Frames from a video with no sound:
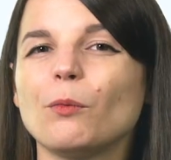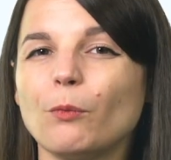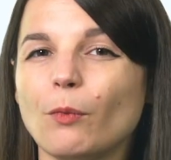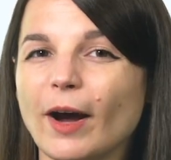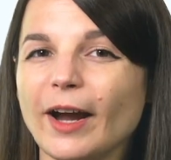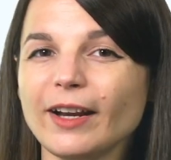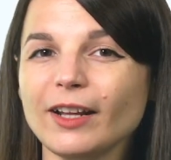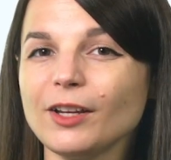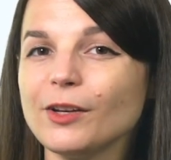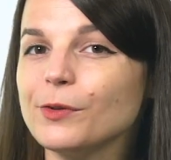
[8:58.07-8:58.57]

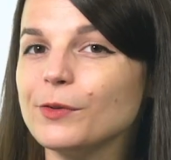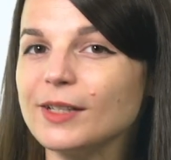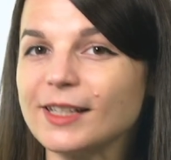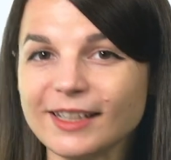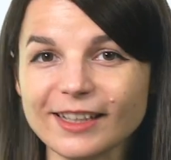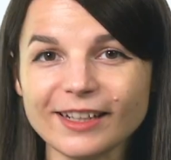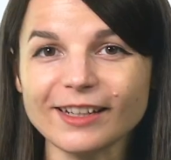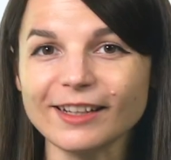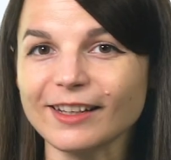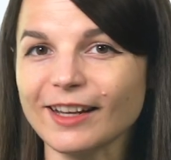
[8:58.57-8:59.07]
Why do you
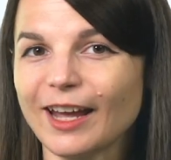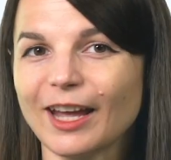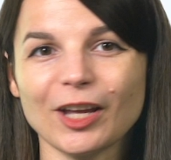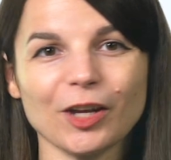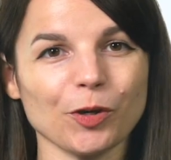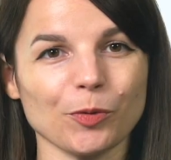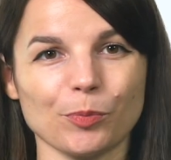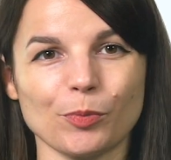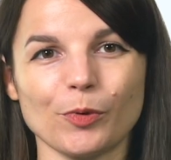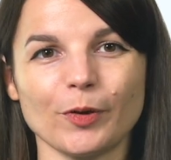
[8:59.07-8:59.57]
need
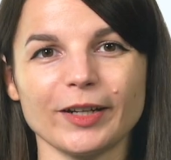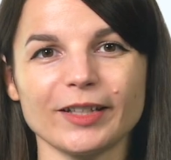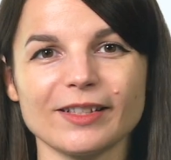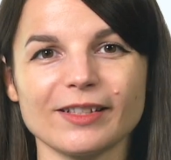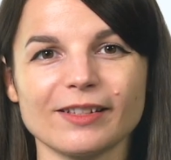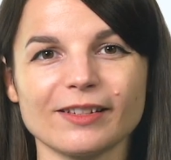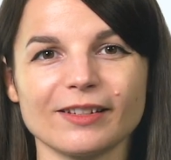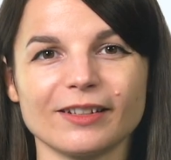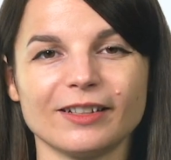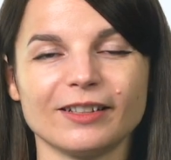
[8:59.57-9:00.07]
anchor
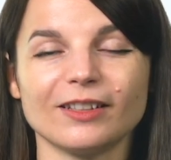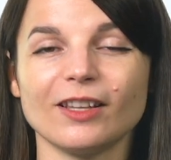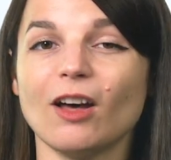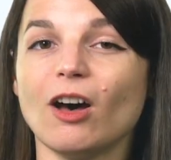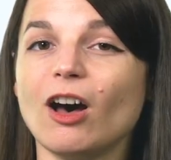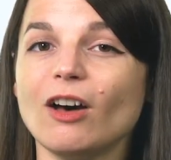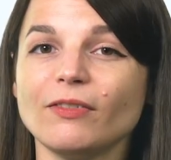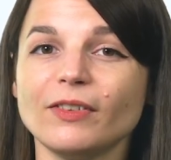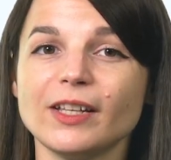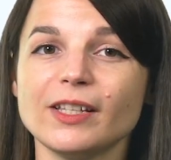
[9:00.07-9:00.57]
points?
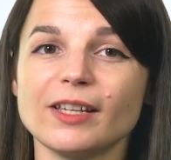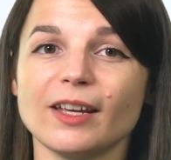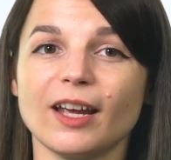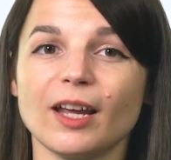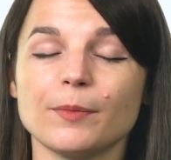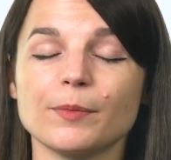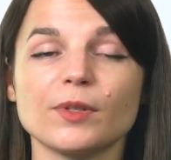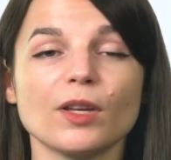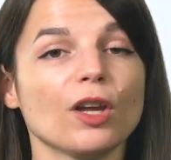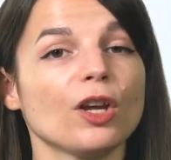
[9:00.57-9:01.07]

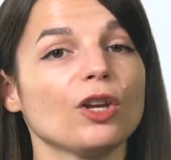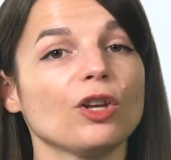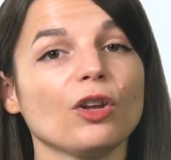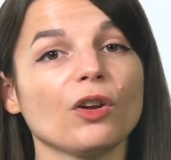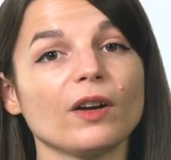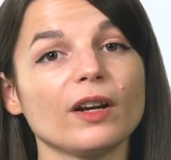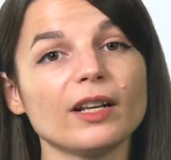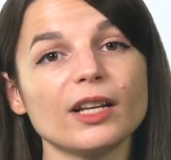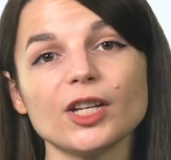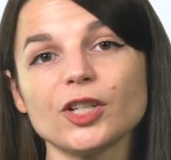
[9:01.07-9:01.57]
Oftentimes,
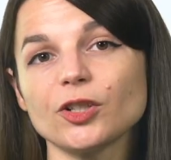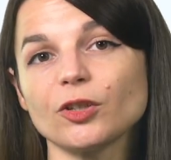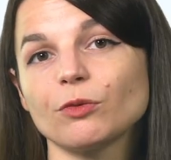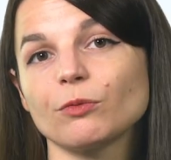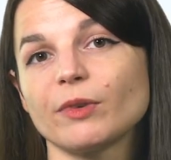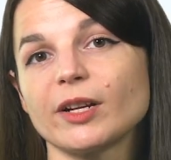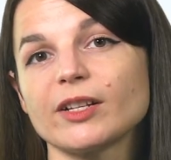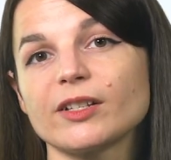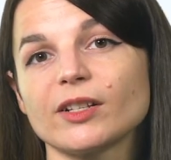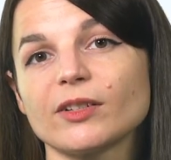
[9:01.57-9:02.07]
your initial
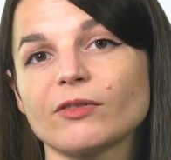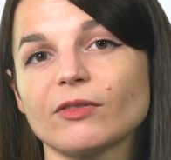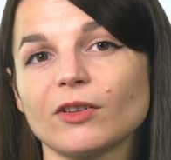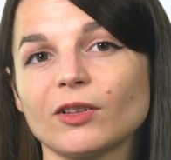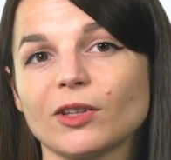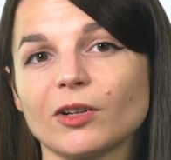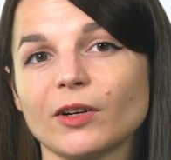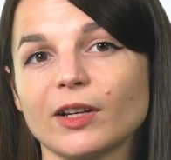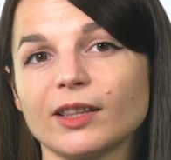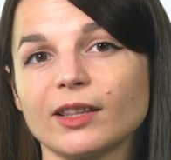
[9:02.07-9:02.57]
reason for
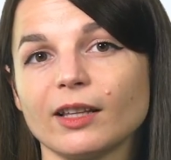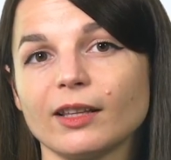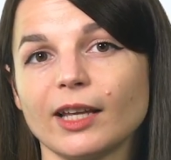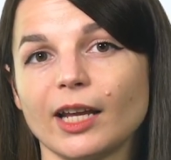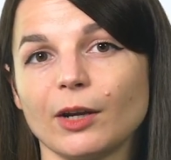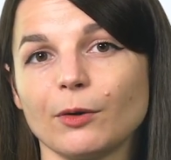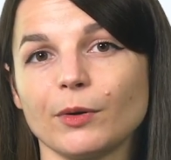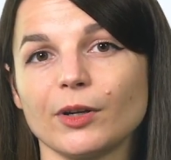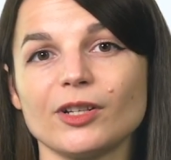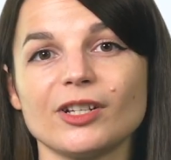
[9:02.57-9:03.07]
learning the
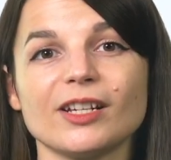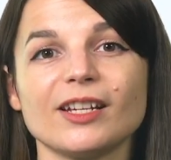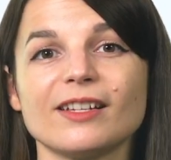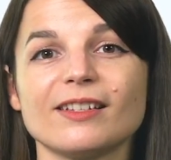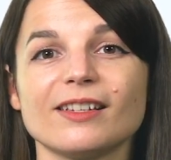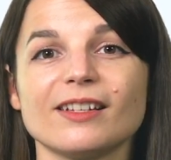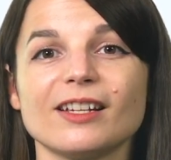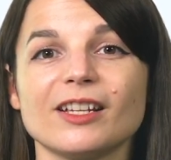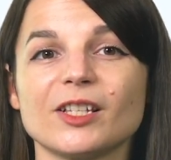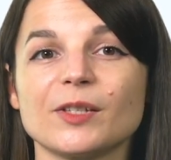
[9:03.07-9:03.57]
language
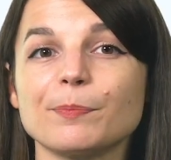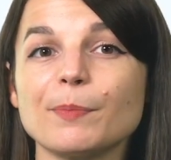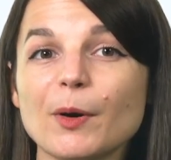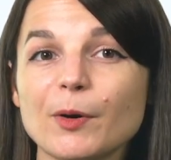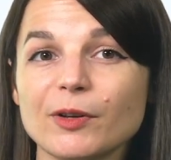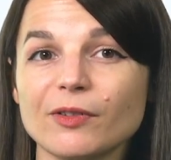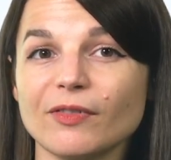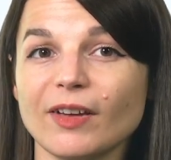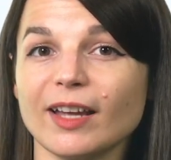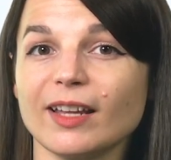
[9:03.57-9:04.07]
isn't as
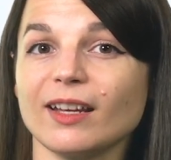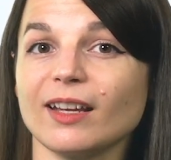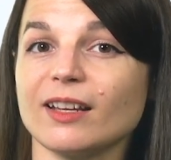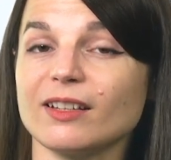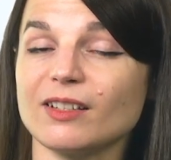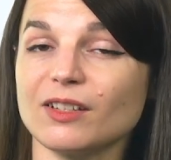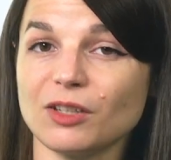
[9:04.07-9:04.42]
motivating as